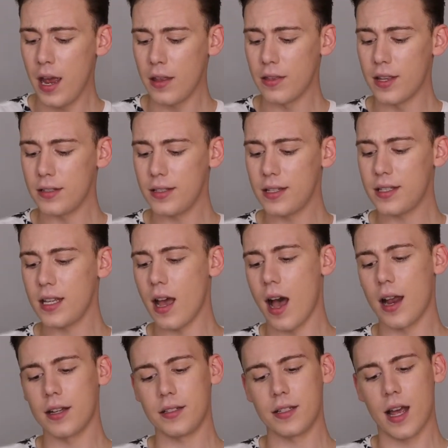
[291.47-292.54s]
This is the
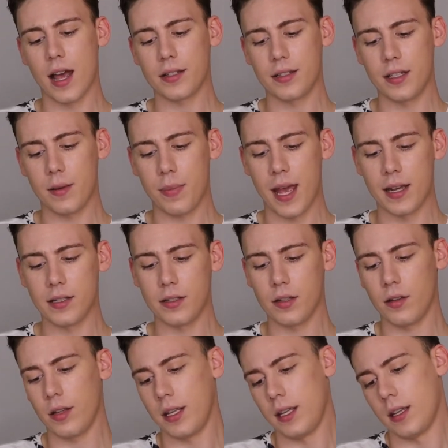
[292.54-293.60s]
Anastasia
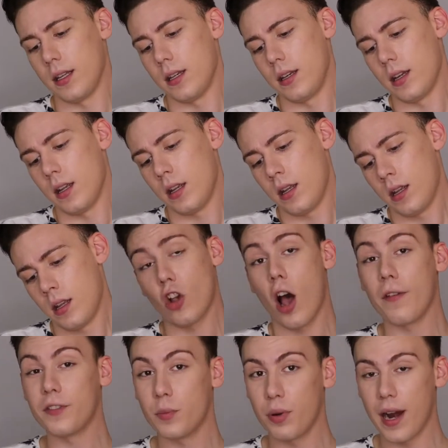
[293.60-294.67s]
pencil in
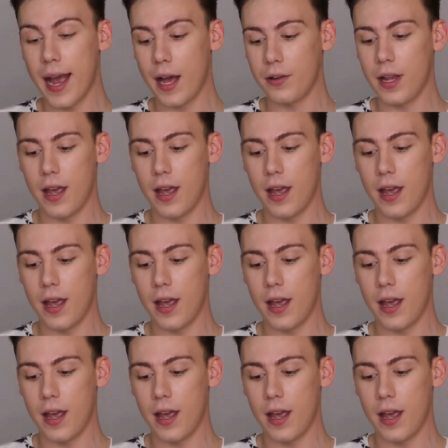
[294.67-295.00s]
soft brown,